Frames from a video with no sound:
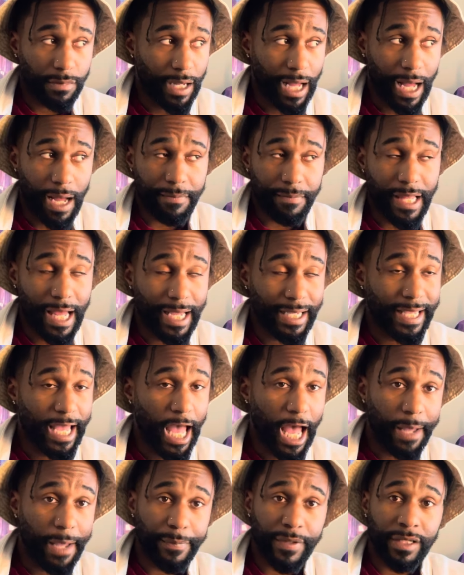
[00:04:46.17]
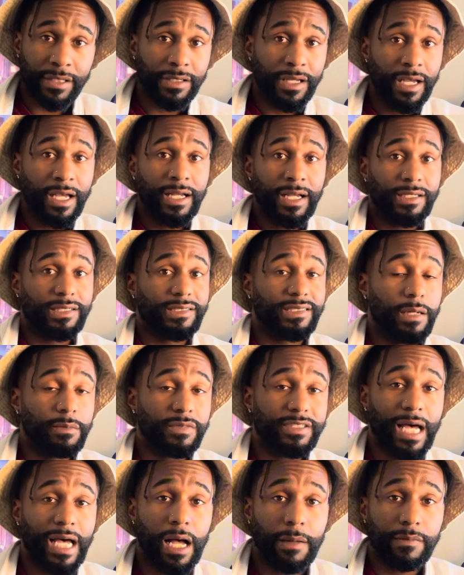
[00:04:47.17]
I'm not capping.
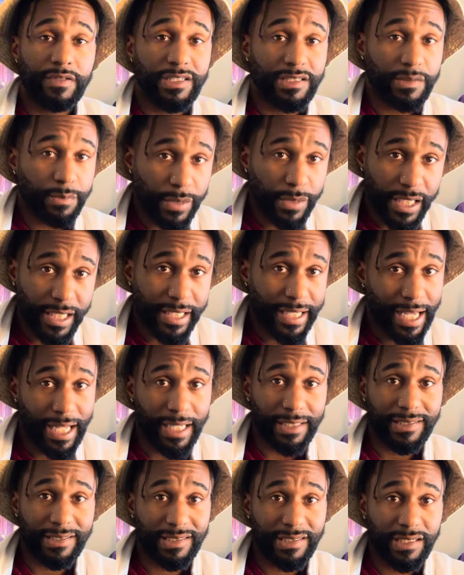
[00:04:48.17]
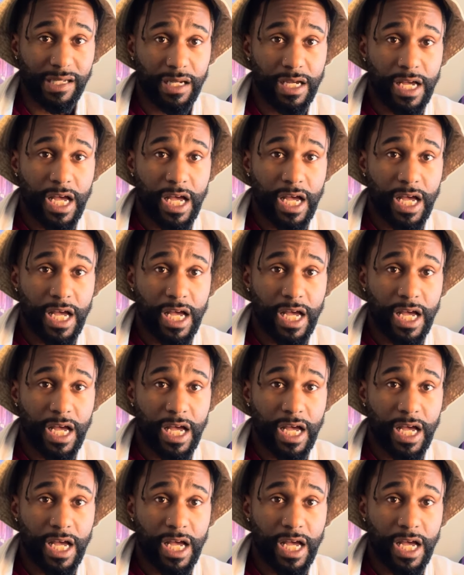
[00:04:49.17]
Sometimes it's me, yes.